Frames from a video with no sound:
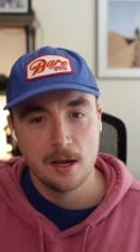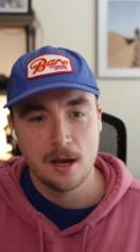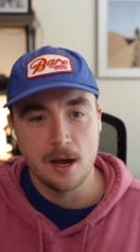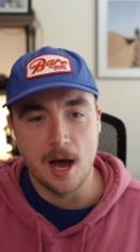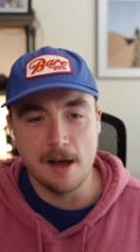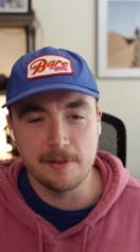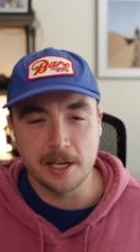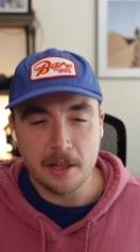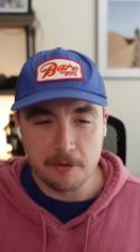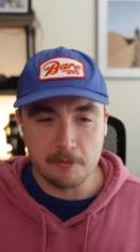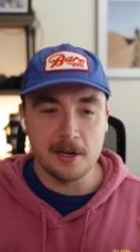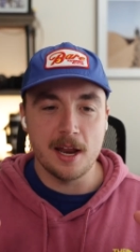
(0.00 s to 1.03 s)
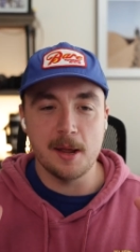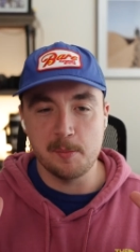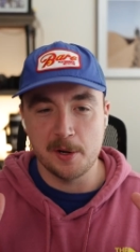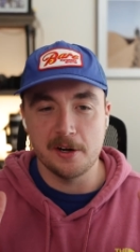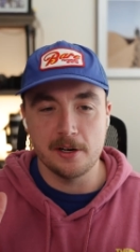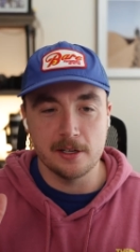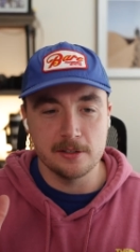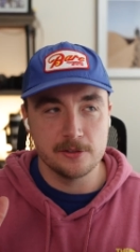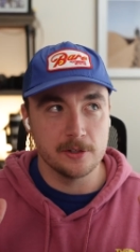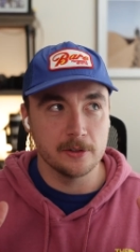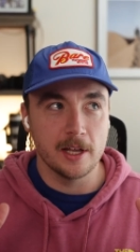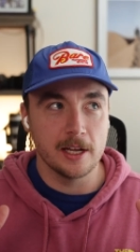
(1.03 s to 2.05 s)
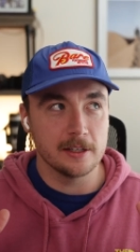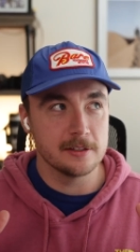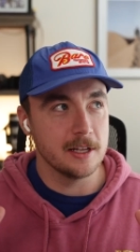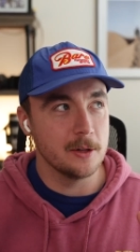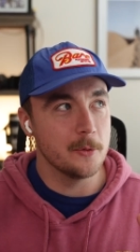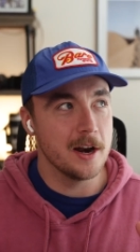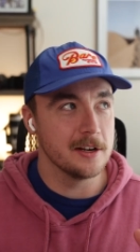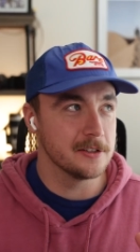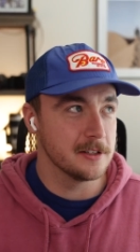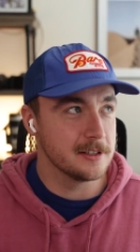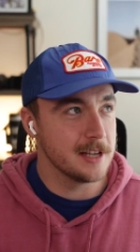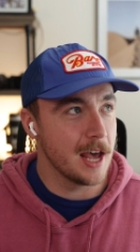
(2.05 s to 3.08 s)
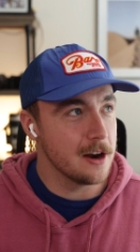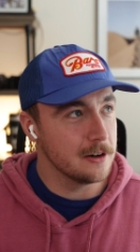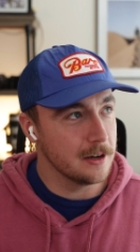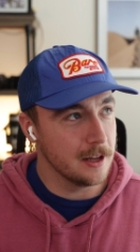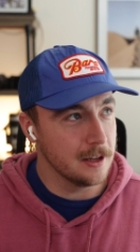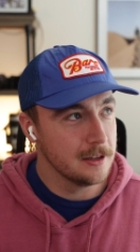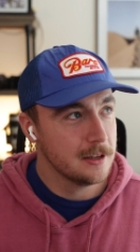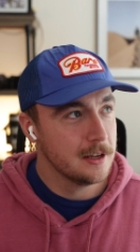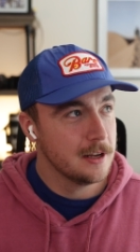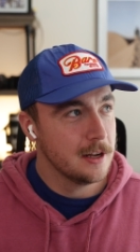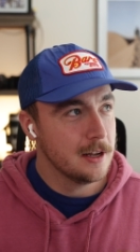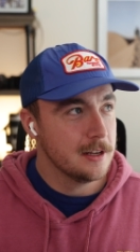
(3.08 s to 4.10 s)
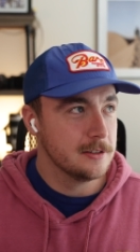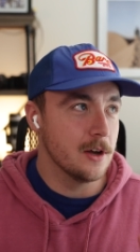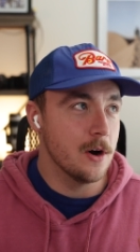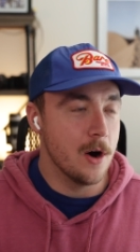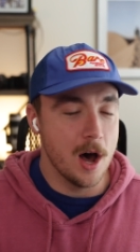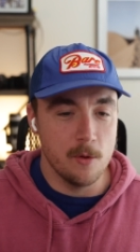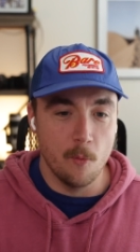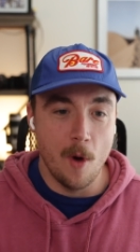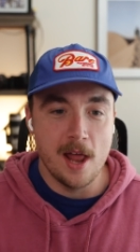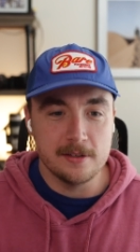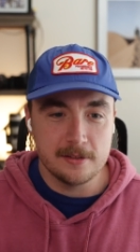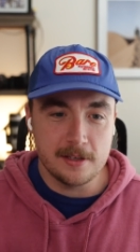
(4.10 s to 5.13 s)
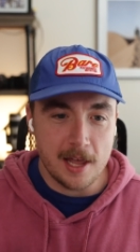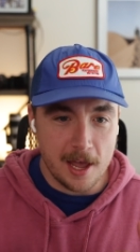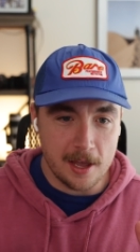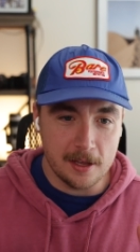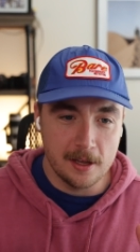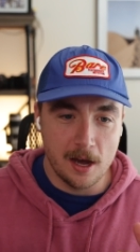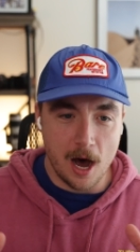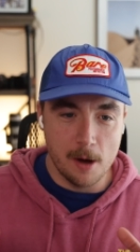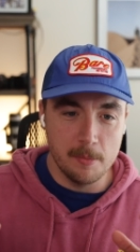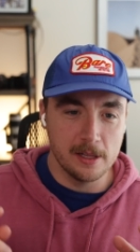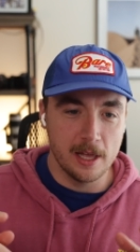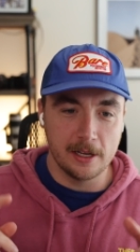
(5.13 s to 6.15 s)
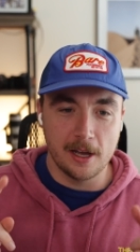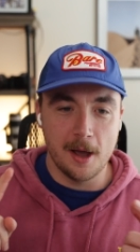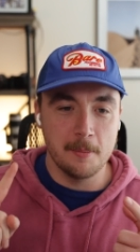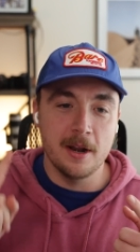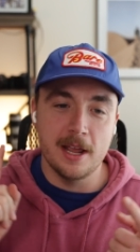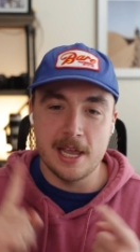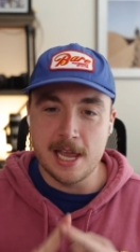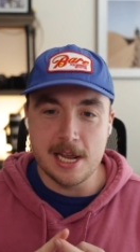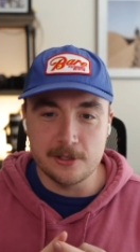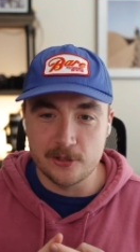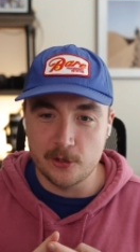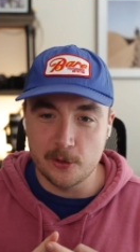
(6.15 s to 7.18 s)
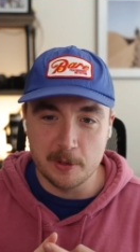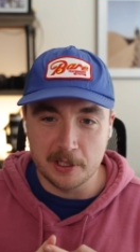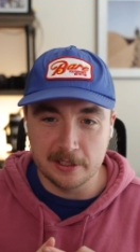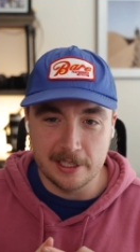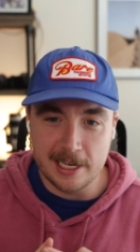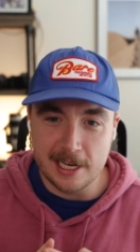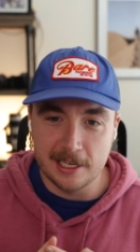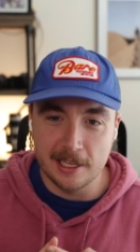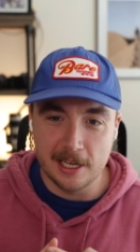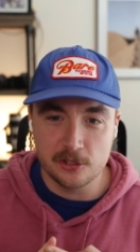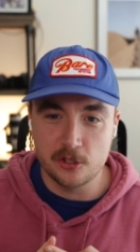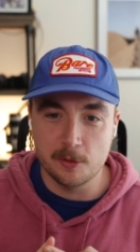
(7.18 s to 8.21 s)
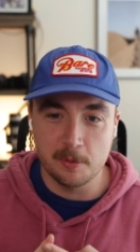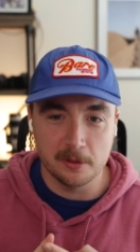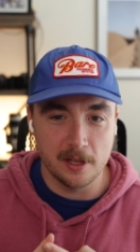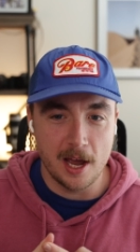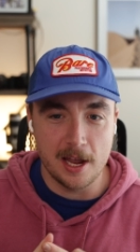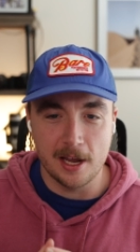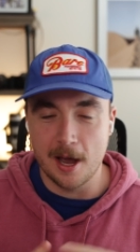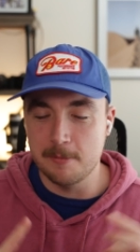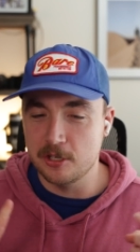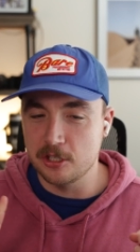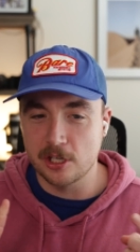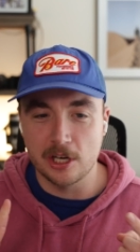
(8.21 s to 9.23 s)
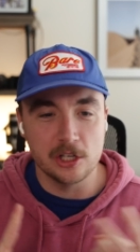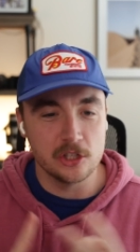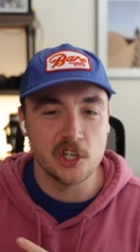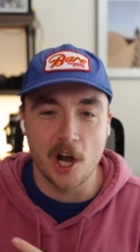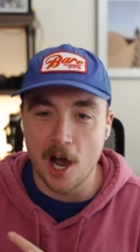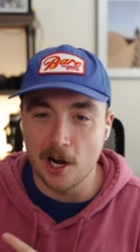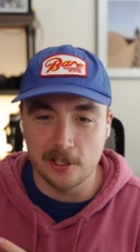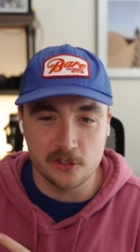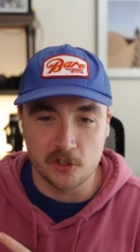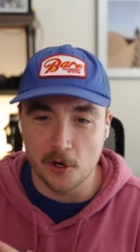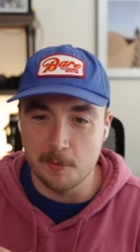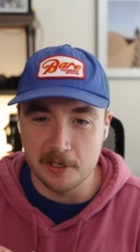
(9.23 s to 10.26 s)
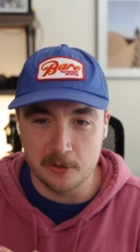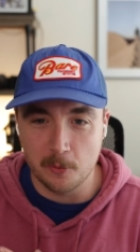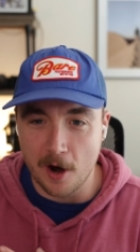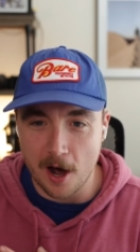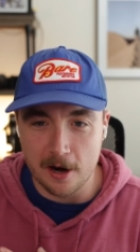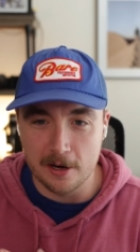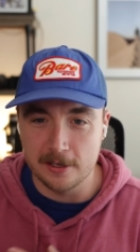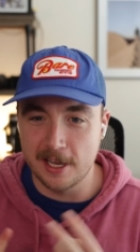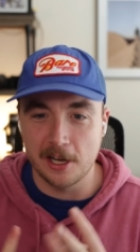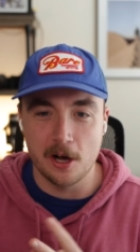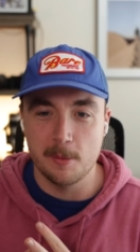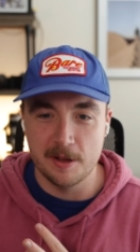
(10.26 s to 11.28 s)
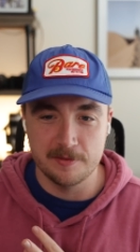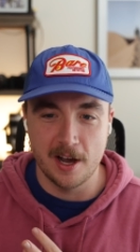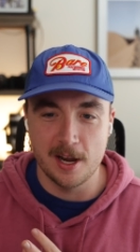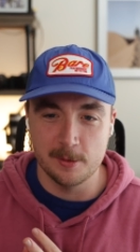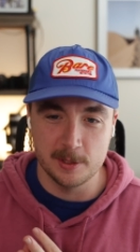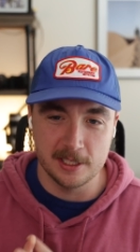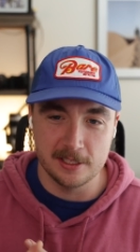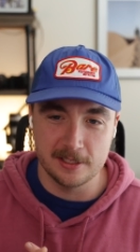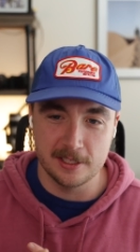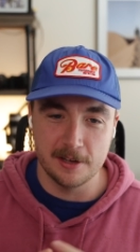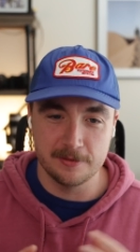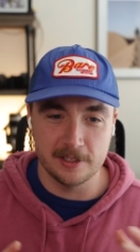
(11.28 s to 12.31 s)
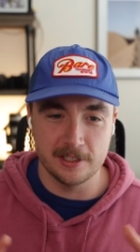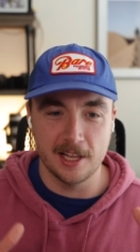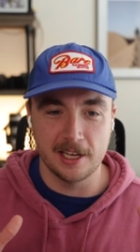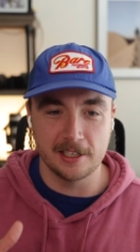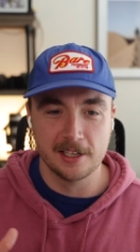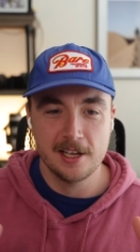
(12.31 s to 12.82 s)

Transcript: I have like a three day period. So, like, say the wedding's on Saturday. So on Wednesday, I'll be like, I'm going to eat super clean and like super light. I'm just going to chug so much water, take all my vitamins and stuff, and like